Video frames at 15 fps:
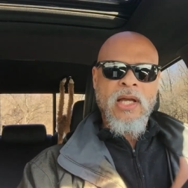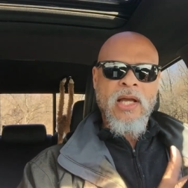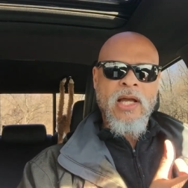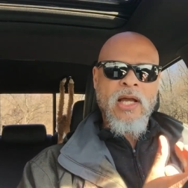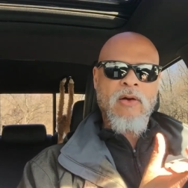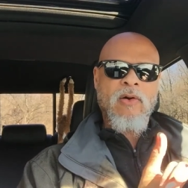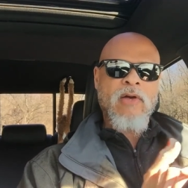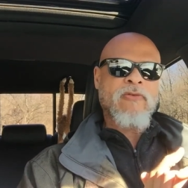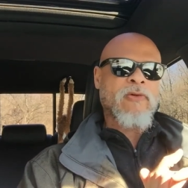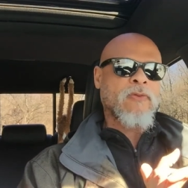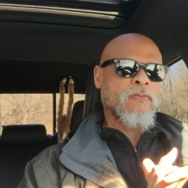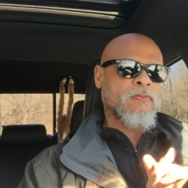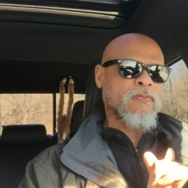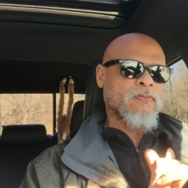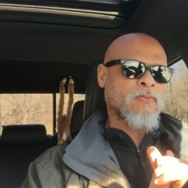
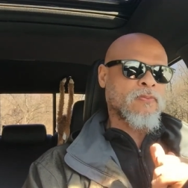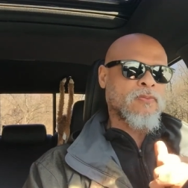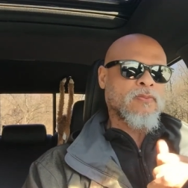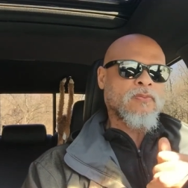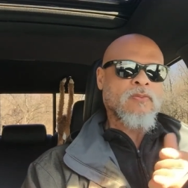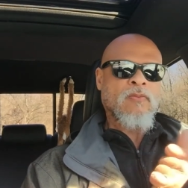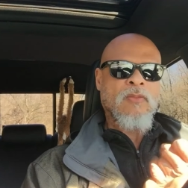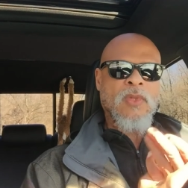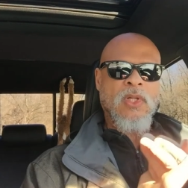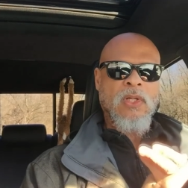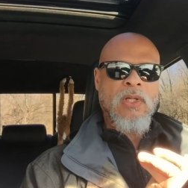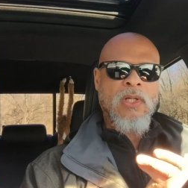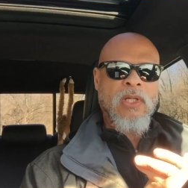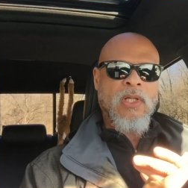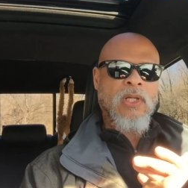However,
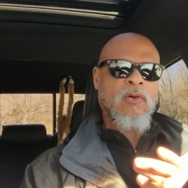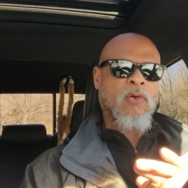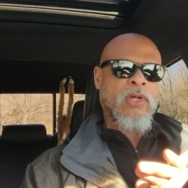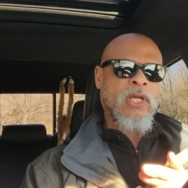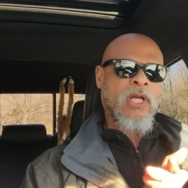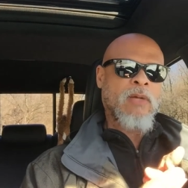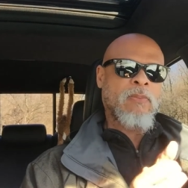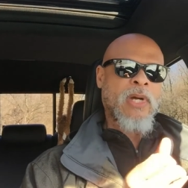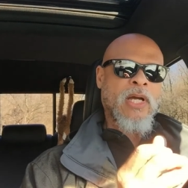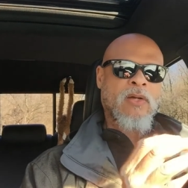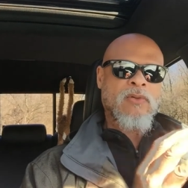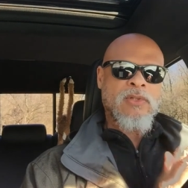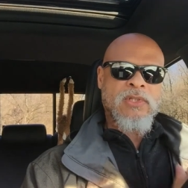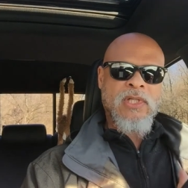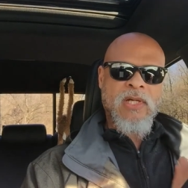getting
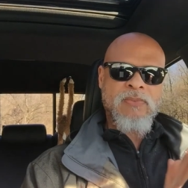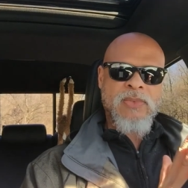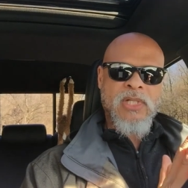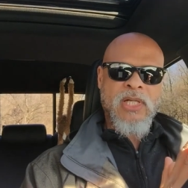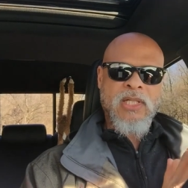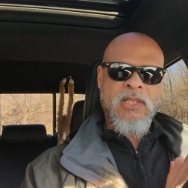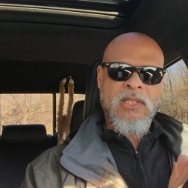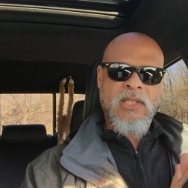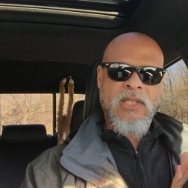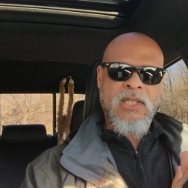back on subject,